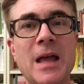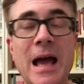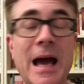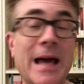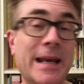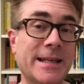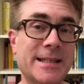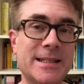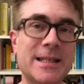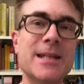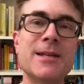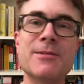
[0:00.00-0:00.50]
And
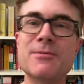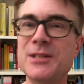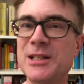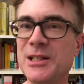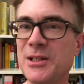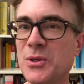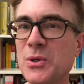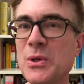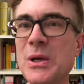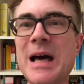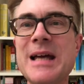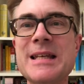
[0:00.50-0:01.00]
I said it was a
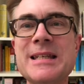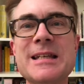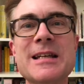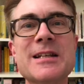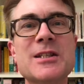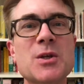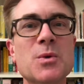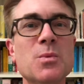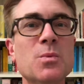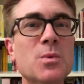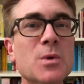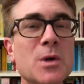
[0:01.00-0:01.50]
good idea
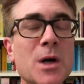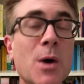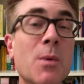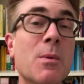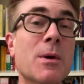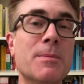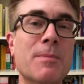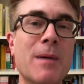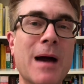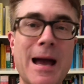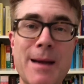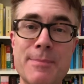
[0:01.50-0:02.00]
to work
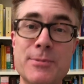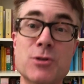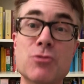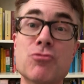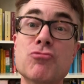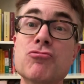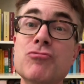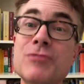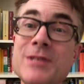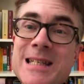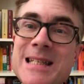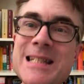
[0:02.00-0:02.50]
with perhaps
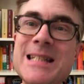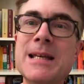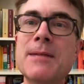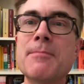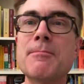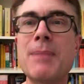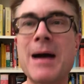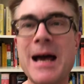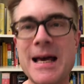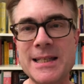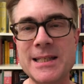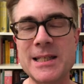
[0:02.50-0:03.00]
reading
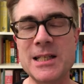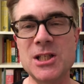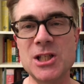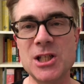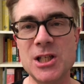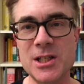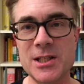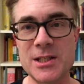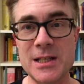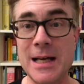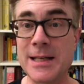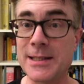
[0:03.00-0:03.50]

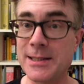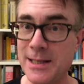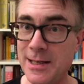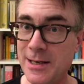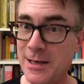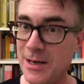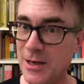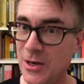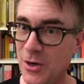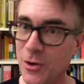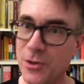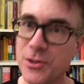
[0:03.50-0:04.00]
passages, I said
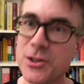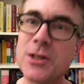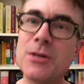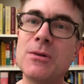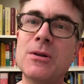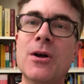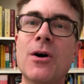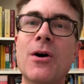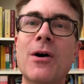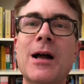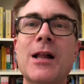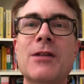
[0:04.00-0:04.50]
not too
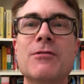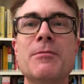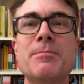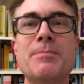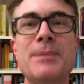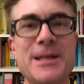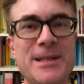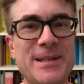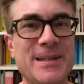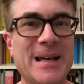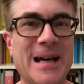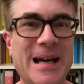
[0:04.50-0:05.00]
long, I'll
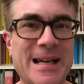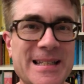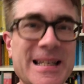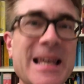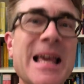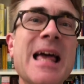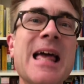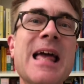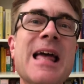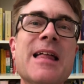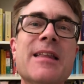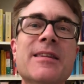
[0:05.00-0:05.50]
repeat that,
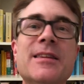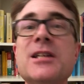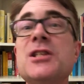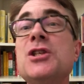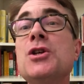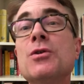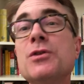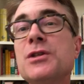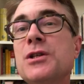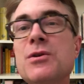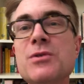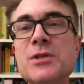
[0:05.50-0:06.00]
that
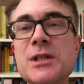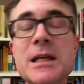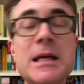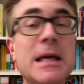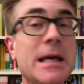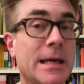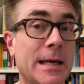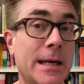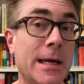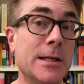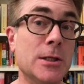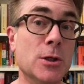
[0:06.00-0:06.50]
you're using
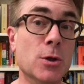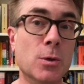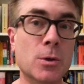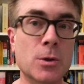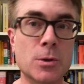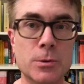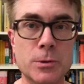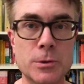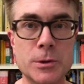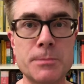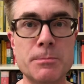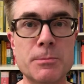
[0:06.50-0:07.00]
in your
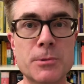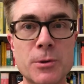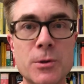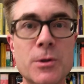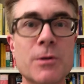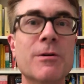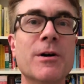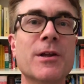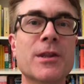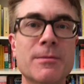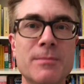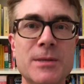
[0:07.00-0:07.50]
course book
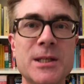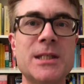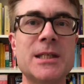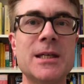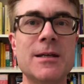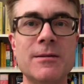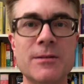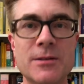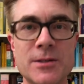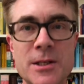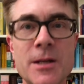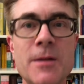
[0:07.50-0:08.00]
or other
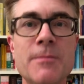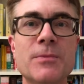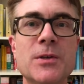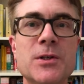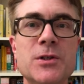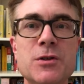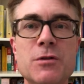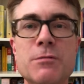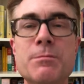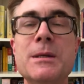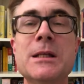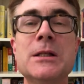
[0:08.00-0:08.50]
materials
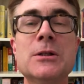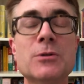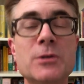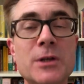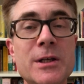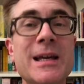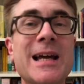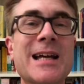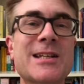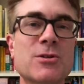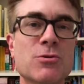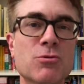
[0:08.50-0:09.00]
that you've been
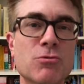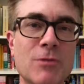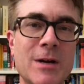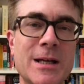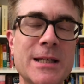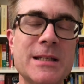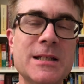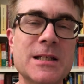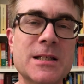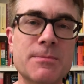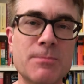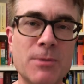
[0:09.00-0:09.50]
looking at
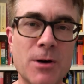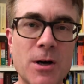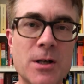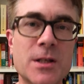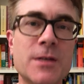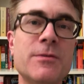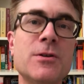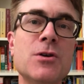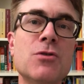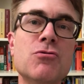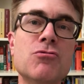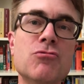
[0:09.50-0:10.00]
already as part
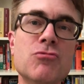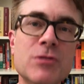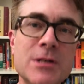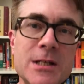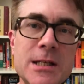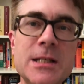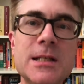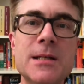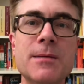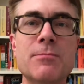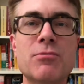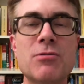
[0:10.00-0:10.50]
of your
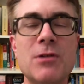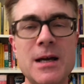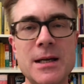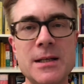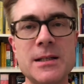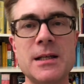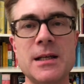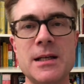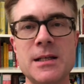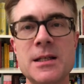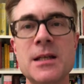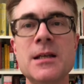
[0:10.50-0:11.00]
reading
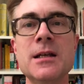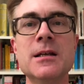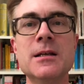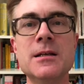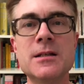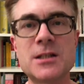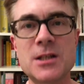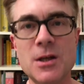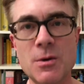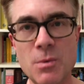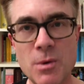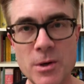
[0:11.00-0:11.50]
practice.
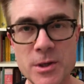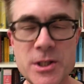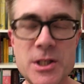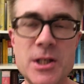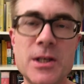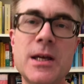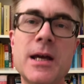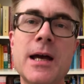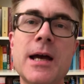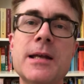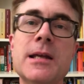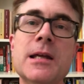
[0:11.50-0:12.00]
So once
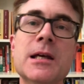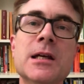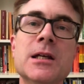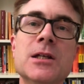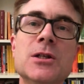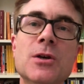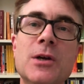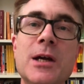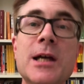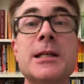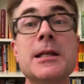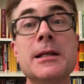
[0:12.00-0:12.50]
again,
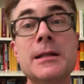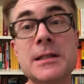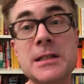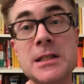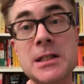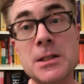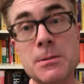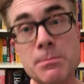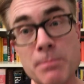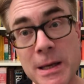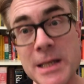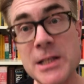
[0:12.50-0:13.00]
you're getting this
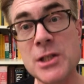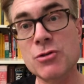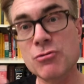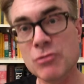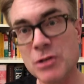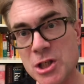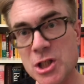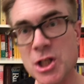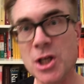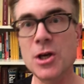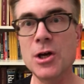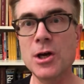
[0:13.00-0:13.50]
spaced
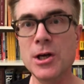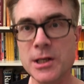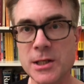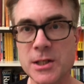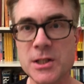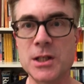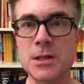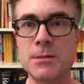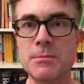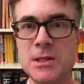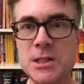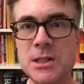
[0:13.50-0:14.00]
returning
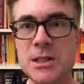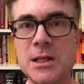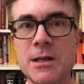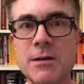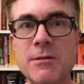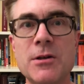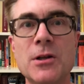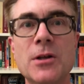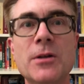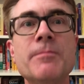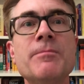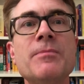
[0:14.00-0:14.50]
to the
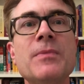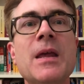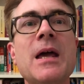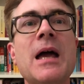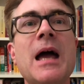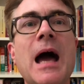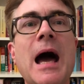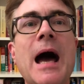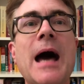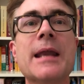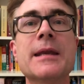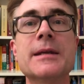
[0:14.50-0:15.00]
material
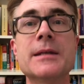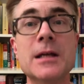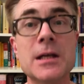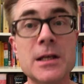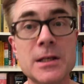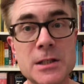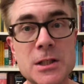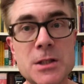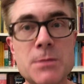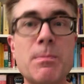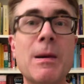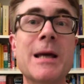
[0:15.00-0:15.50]
and
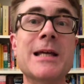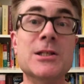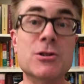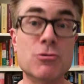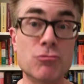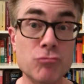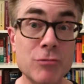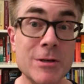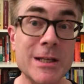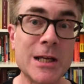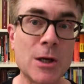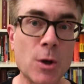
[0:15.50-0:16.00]
spaced
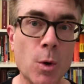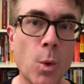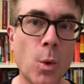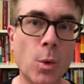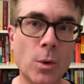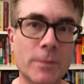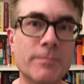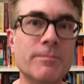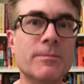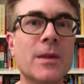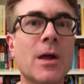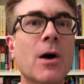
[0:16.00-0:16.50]

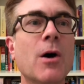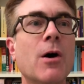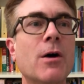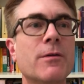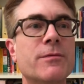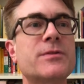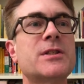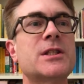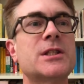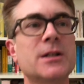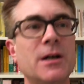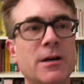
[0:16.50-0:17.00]
recall of
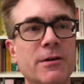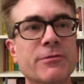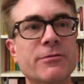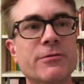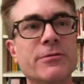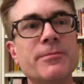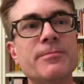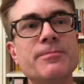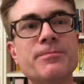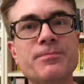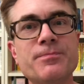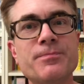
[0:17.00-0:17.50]

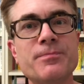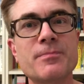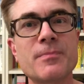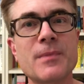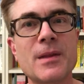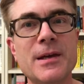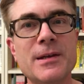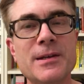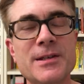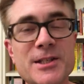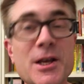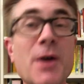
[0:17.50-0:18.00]
stuff.
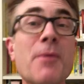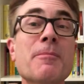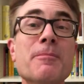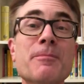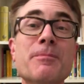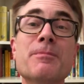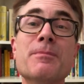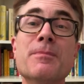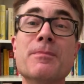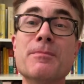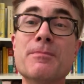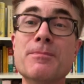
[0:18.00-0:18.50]
So
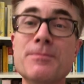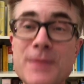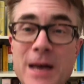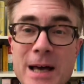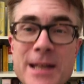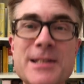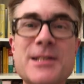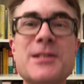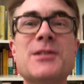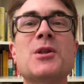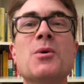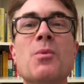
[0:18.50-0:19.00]

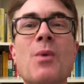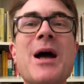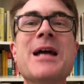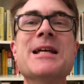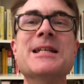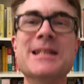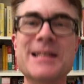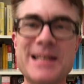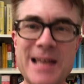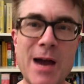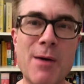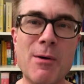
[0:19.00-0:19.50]
that's the way
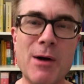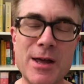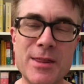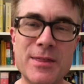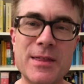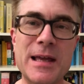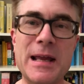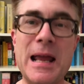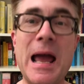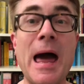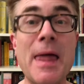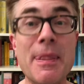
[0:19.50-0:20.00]
to go, I
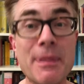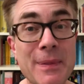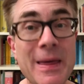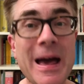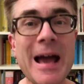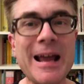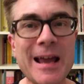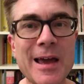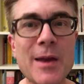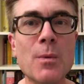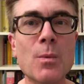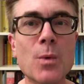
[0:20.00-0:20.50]
think, and
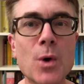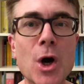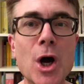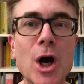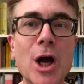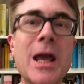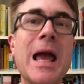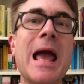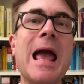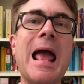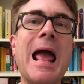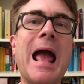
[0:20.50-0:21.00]
that can
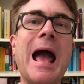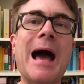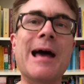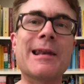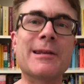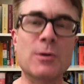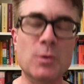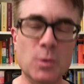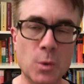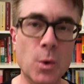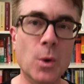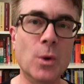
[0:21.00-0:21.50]
work at
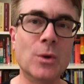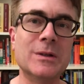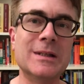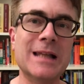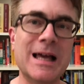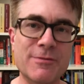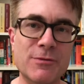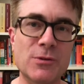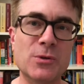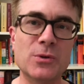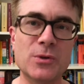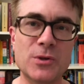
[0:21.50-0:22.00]
all
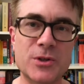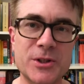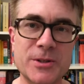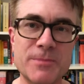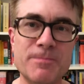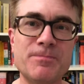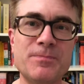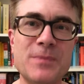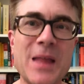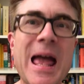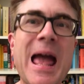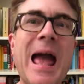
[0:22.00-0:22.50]
levels.
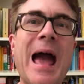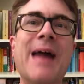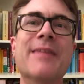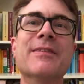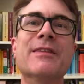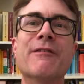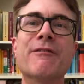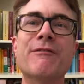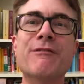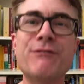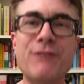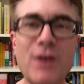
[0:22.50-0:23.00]
And
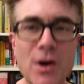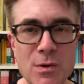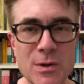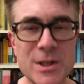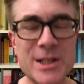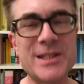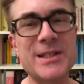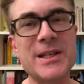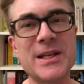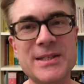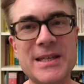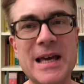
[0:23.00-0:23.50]
the
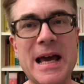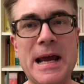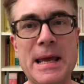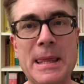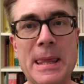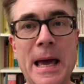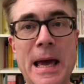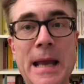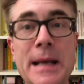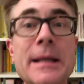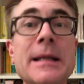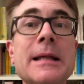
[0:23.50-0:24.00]
focus today,
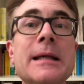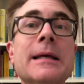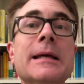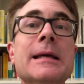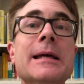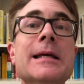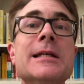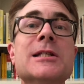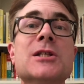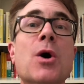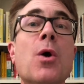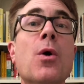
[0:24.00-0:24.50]
then,
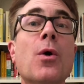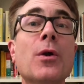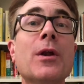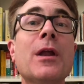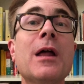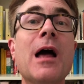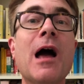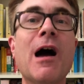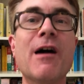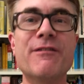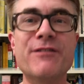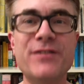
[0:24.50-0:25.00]
is on
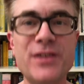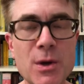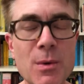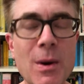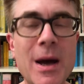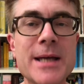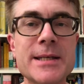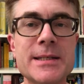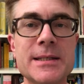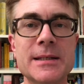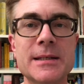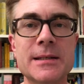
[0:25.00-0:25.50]
a few
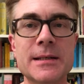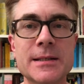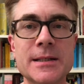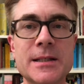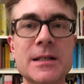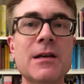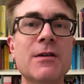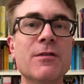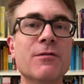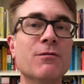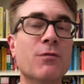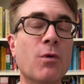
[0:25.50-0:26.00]
ideas
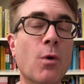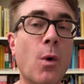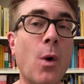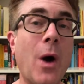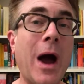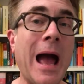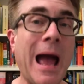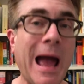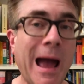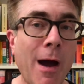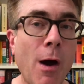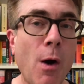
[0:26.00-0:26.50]
for
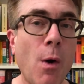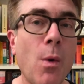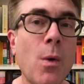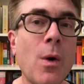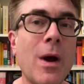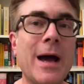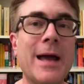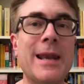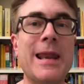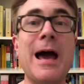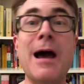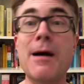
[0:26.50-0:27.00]
how
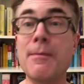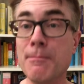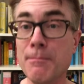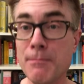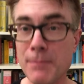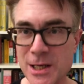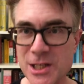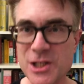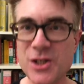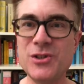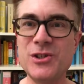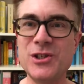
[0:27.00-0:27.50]
and how
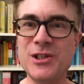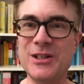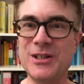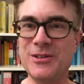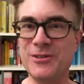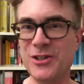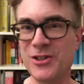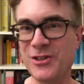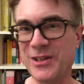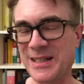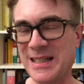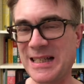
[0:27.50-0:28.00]
much you should
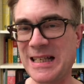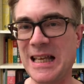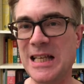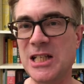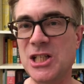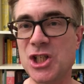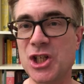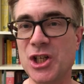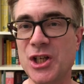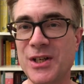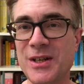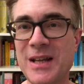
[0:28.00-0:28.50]
use
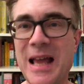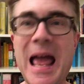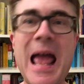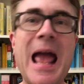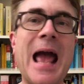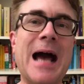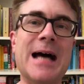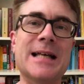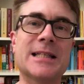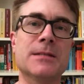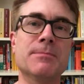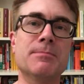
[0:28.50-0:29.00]
translation
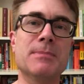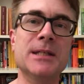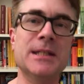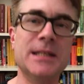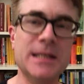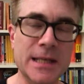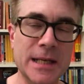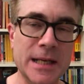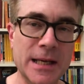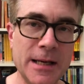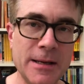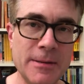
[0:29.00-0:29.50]
as a
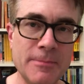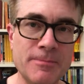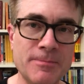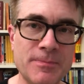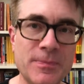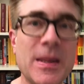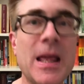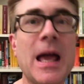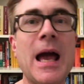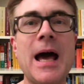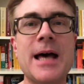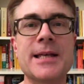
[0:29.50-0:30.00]
beginner,
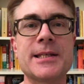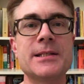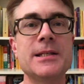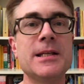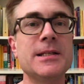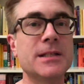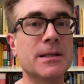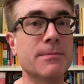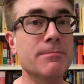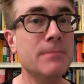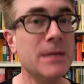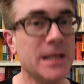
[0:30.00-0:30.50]
as an
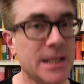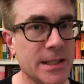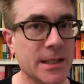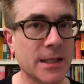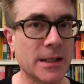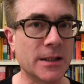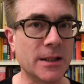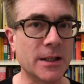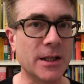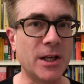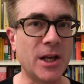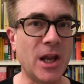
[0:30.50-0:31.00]

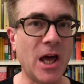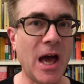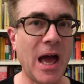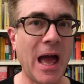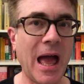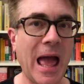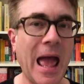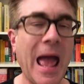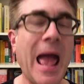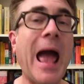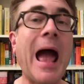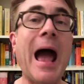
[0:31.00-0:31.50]
intermediate learner,
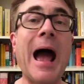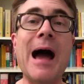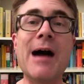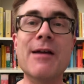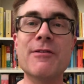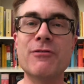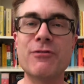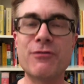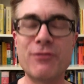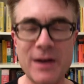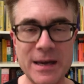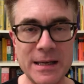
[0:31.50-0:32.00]

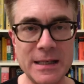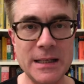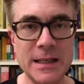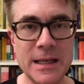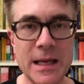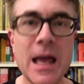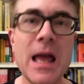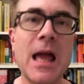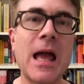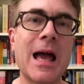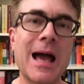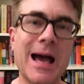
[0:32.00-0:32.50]
and
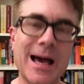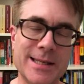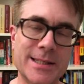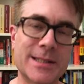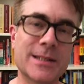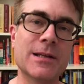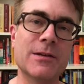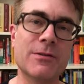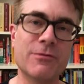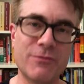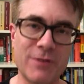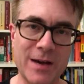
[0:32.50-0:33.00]
finally, as
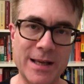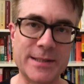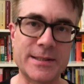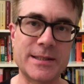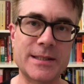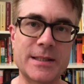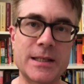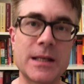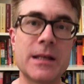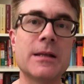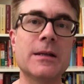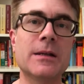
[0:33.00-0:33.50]
an
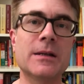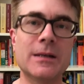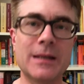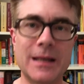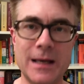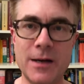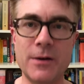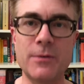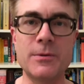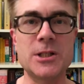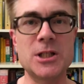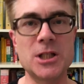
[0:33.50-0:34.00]
advanced
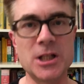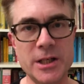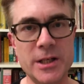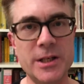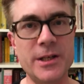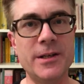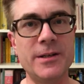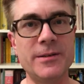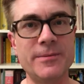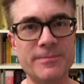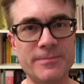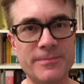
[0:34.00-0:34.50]
language
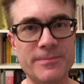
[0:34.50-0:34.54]
learner.